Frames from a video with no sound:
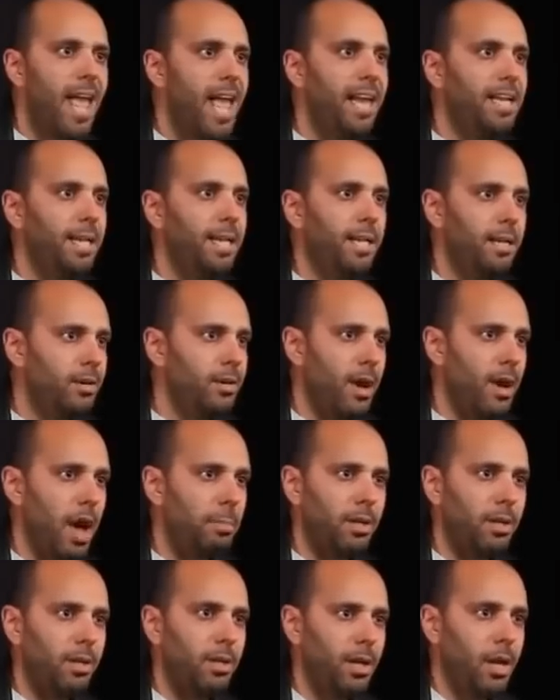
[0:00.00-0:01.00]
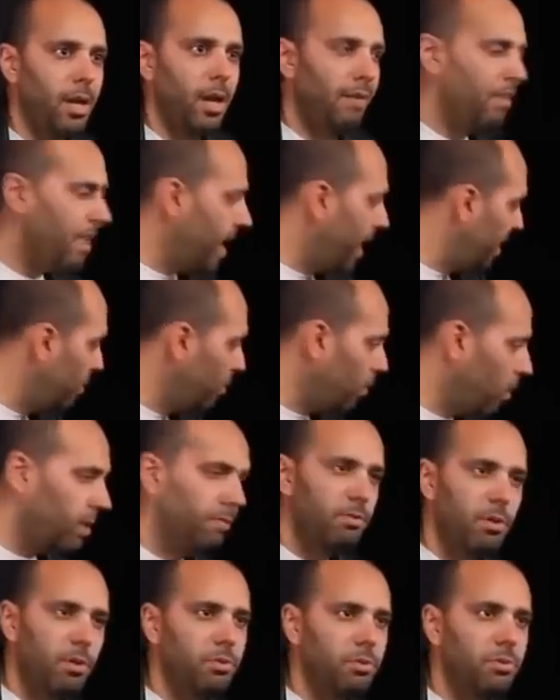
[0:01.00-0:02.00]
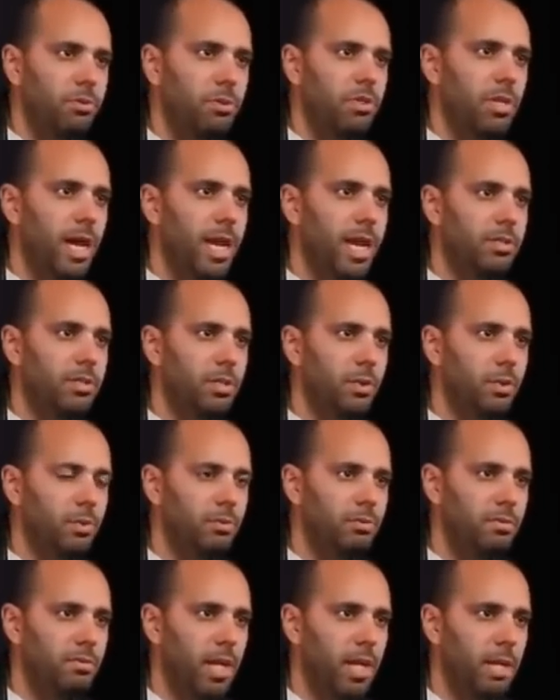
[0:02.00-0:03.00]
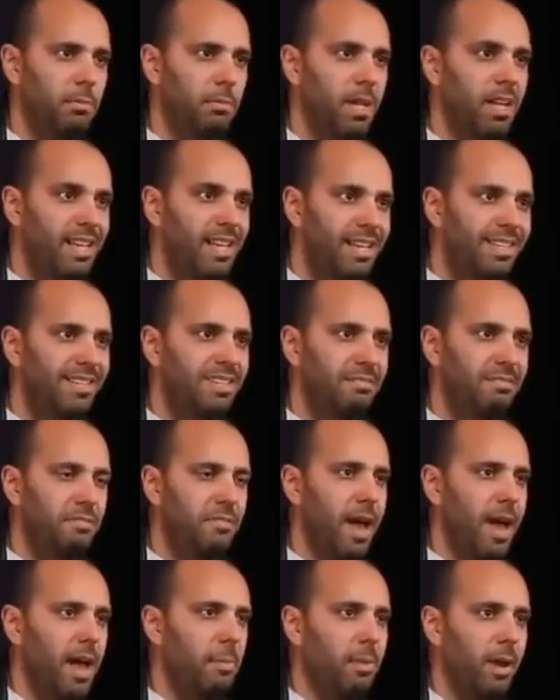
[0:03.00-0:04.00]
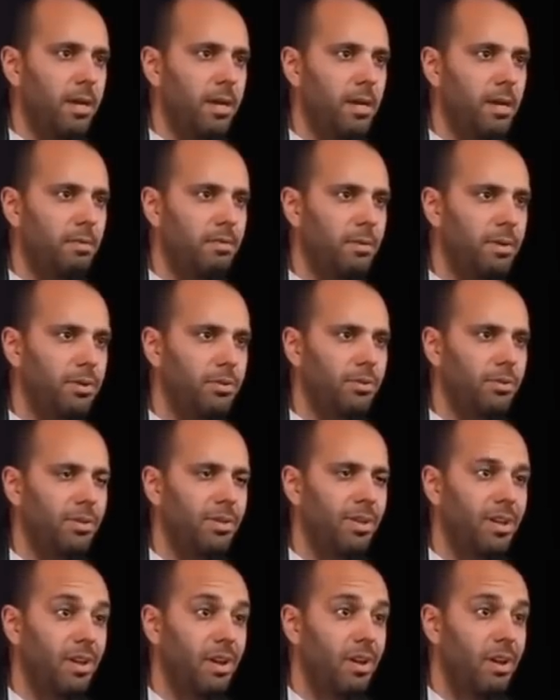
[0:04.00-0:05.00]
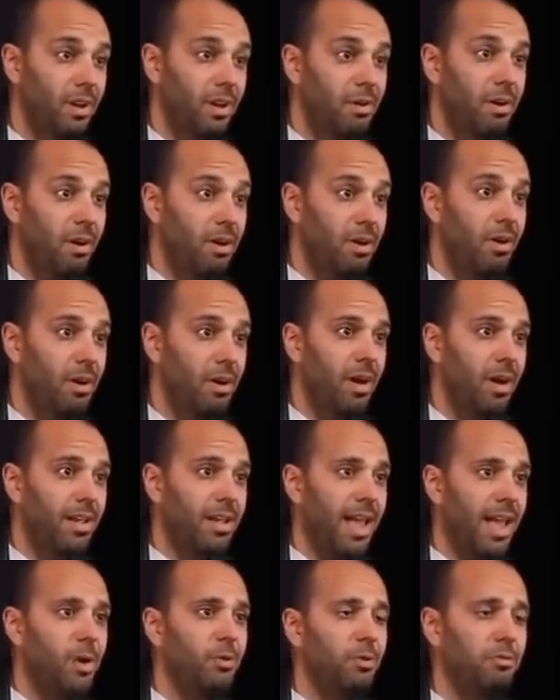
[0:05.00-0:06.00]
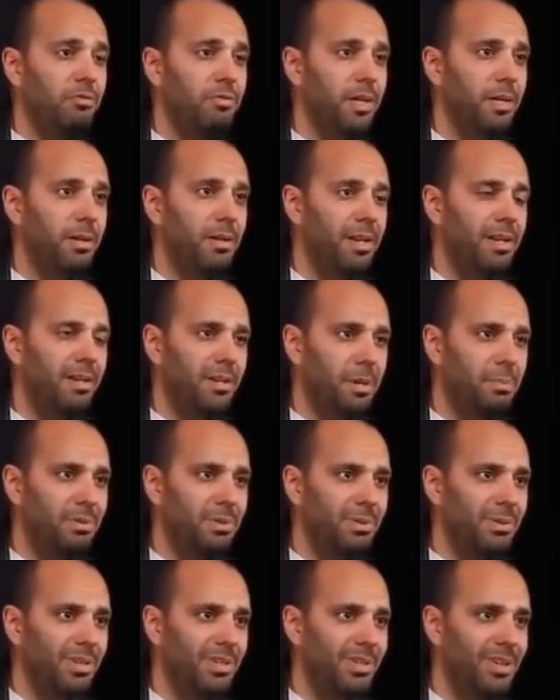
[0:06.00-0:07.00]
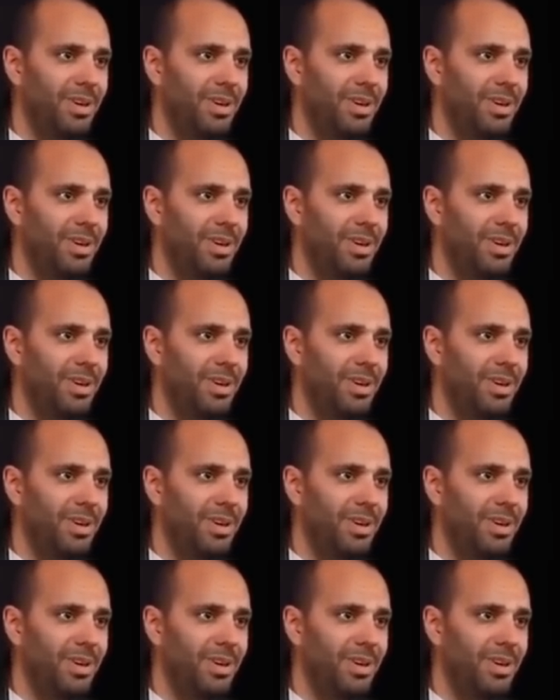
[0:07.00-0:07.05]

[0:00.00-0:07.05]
Any copy of any one of those designs that we've named is, in fact, by definition, a counterfeit Gibson